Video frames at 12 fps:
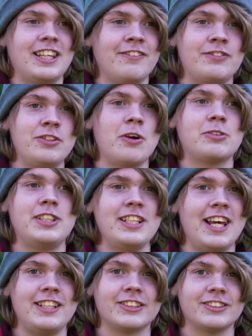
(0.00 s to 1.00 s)
If you know,
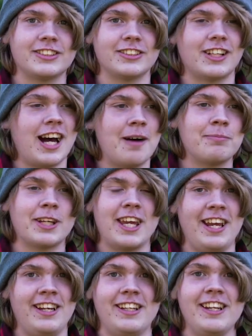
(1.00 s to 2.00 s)
teenagers are
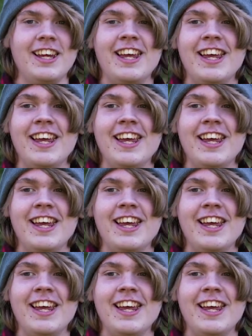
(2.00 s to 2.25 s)
complicated.